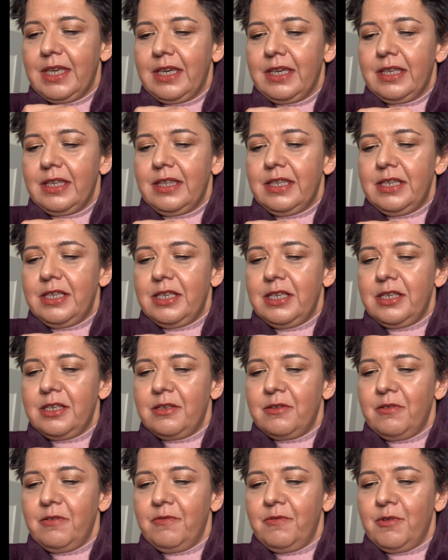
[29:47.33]
This has
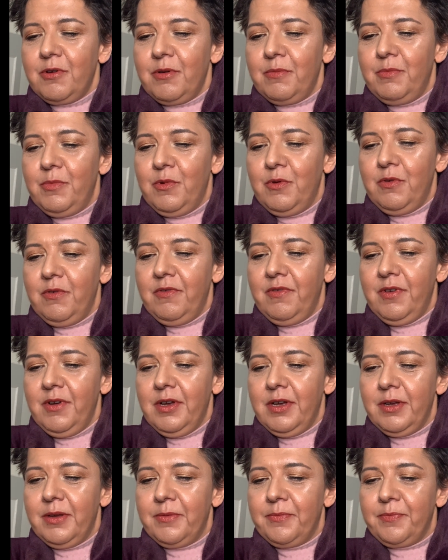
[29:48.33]
sort of got more of a
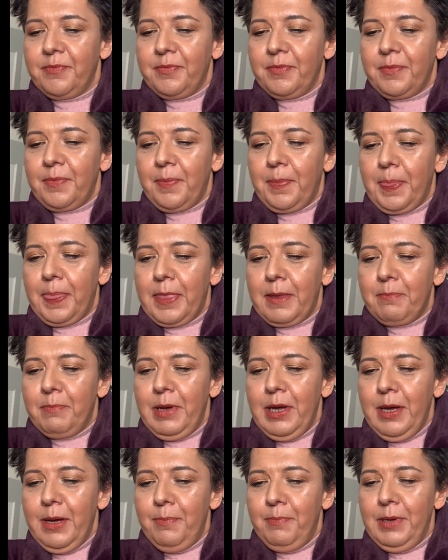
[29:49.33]

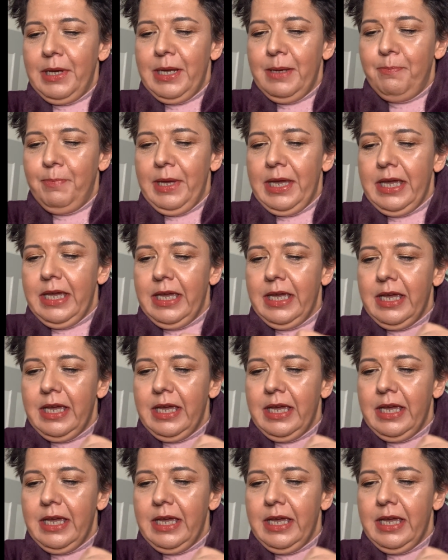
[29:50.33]
purpley pinky